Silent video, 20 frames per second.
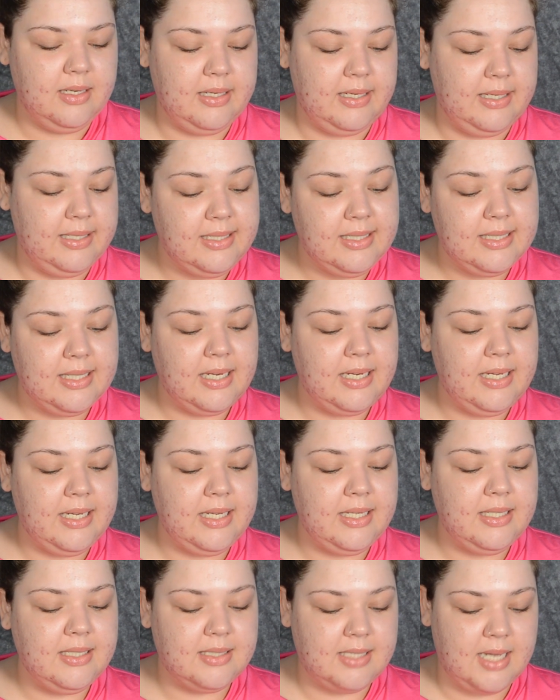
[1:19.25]

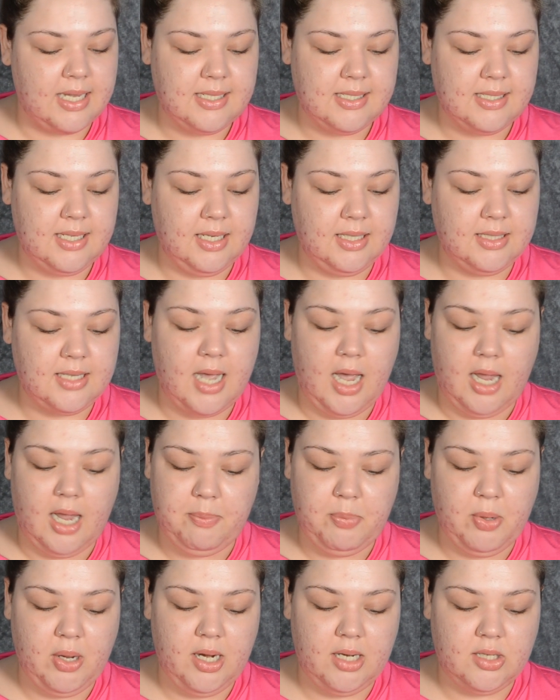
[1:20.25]
Clinically tested,
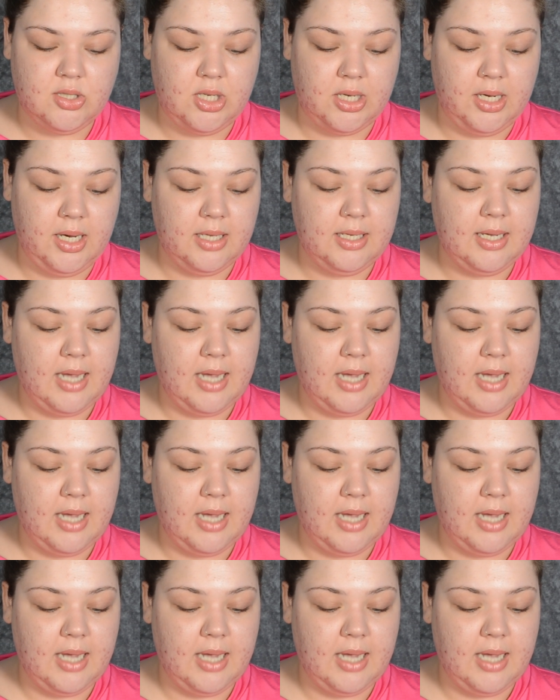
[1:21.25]
hypoallergenic,